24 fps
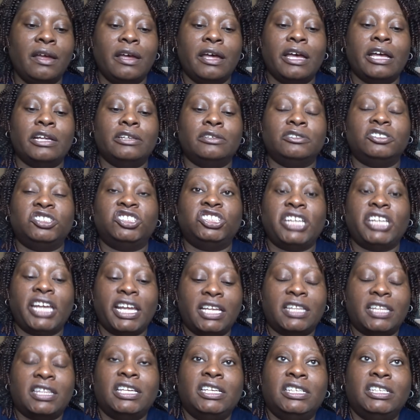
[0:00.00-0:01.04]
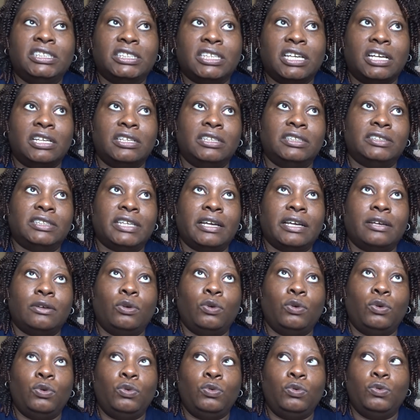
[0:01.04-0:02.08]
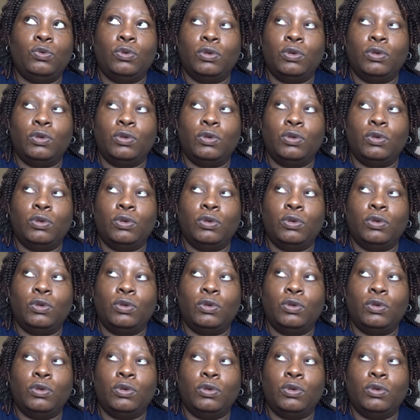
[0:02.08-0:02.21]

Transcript: and check these colours out. Ooh,